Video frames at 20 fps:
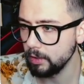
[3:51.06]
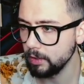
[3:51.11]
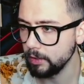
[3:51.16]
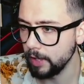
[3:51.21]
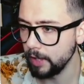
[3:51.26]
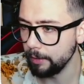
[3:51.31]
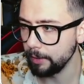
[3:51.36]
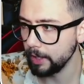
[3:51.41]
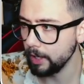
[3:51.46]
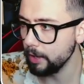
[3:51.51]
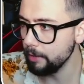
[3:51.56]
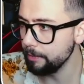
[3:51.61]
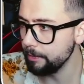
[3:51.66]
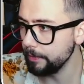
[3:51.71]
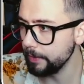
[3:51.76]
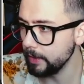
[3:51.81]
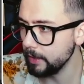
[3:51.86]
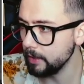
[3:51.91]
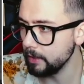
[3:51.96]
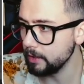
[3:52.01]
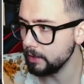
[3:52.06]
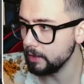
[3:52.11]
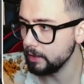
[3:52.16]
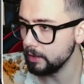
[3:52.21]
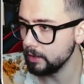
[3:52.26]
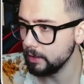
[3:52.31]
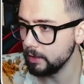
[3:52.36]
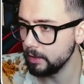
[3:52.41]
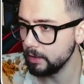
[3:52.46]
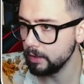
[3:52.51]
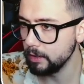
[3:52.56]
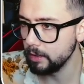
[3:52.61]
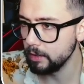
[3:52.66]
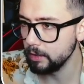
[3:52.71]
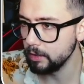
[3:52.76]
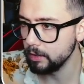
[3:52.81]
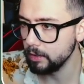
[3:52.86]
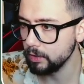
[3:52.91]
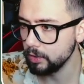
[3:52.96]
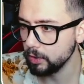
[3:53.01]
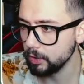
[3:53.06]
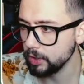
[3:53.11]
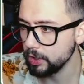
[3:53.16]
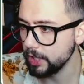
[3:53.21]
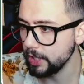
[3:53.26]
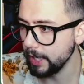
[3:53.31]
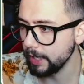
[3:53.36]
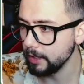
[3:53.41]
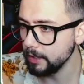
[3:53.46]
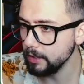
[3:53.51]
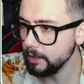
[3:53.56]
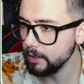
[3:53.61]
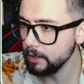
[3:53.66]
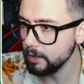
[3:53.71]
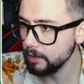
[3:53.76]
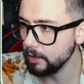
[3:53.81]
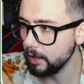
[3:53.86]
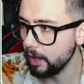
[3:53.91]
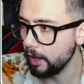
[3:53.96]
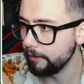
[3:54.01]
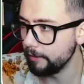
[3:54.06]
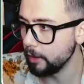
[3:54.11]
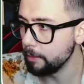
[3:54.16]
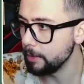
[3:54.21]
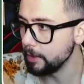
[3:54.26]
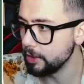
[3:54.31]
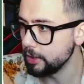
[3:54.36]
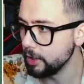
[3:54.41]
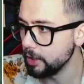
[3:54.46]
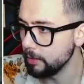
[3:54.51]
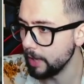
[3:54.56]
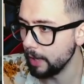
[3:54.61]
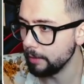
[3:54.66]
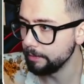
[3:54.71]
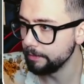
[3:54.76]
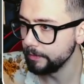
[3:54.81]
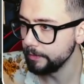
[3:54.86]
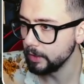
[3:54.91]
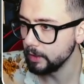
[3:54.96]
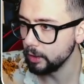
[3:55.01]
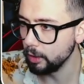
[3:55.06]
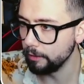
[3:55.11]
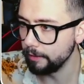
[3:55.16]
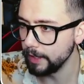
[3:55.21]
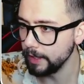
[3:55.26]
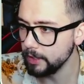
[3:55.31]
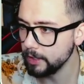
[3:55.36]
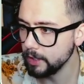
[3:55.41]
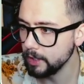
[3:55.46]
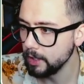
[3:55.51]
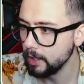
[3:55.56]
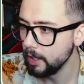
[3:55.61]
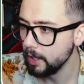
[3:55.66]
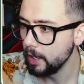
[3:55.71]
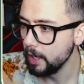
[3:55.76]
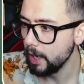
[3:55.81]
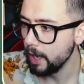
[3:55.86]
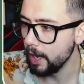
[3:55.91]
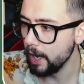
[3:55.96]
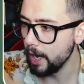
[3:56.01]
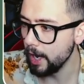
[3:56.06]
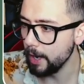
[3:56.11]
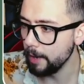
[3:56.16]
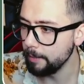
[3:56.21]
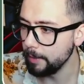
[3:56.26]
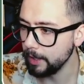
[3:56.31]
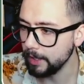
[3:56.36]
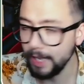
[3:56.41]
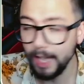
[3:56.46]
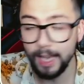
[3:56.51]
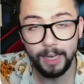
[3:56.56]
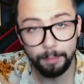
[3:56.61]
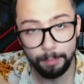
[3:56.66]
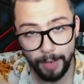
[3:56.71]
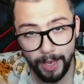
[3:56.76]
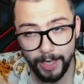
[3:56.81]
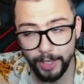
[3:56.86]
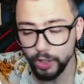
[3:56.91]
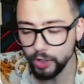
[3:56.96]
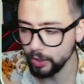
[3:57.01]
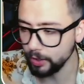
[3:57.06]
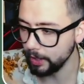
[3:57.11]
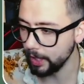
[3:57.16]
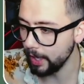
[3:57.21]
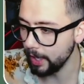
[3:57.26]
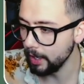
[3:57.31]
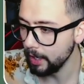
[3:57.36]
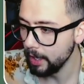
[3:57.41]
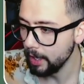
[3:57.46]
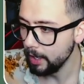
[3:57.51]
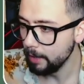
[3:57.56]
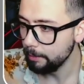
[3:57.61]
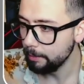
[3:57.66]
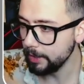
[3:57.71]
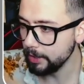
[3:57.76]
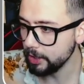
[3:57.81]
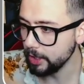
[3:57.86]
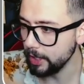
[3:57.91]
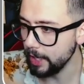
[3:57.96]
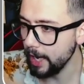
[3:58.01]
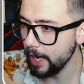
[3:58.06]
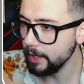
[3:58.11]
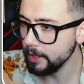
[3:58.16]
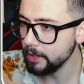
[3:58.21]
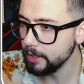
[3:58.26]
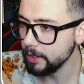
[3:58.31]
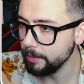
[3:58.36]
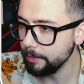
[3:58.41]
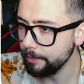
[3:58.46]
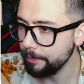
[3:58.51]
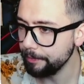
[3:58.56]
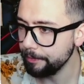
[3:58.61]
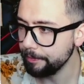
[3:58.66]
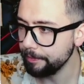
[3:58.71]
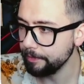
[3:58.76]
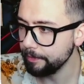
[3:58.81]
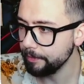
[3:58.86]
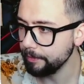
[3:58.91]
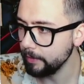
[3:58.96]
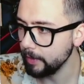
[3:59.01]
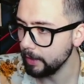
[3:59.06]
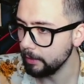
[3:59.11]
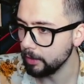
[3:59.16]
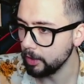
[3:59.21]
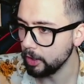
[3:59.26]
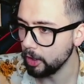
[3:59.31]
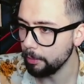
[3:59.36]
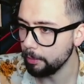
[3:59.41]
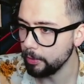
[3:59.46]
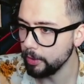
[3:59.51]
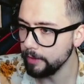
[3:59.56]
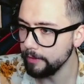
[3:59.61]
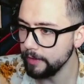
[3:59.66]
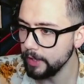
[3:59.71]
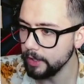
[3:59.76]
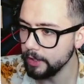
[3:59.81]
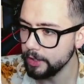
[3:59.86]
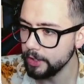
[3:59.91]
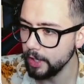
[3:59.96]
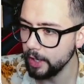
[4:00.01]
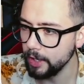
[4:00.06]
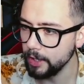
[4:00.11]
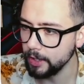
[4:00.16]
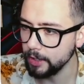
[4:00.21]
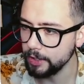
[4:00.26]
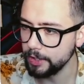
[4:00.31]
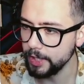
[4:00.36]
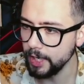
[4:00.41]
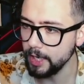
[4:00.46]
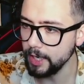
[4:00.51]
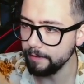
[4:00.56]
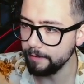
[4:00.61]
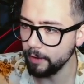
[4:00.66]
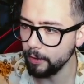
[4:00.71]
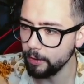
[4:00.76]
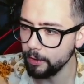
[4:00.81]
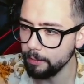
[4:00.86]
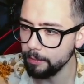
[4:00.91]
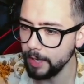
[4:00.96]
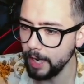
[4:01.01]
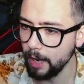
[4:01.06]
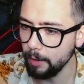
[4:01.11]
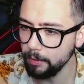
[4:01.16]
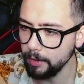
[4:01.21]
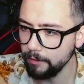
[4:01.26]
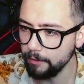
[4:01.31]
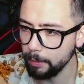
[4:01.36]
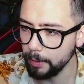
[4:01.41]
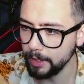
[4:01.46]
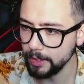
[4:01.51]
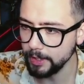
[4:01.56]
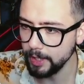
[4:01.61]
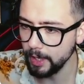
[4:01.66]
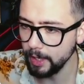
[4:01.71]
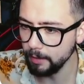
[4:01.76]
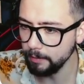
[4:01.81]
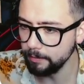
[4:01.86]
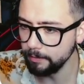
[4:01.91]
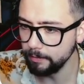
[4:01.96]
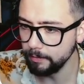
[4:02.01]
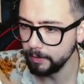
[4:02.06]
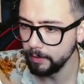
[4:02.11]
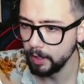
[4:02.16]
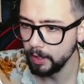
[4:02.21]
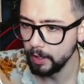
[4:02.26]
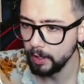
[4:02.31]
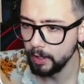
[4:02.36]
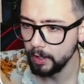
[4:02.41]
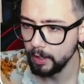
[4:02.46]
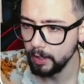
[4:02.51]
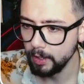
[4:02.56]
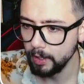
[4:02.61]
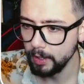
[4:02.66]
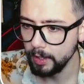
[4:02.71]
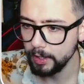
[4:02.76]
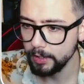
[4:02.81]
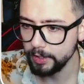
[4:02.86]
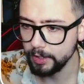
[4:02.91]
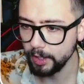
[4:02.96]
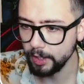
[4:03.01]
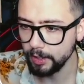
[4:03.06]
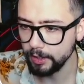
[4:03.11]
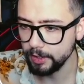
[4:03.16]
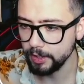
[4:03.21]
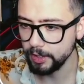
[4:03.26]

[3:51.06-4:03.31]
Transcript: There we go. Took a second. I've opened two now. Love it. Getting impatient there. Press connect. I'm going to go previous. And you can see volume down. If I press that, it starts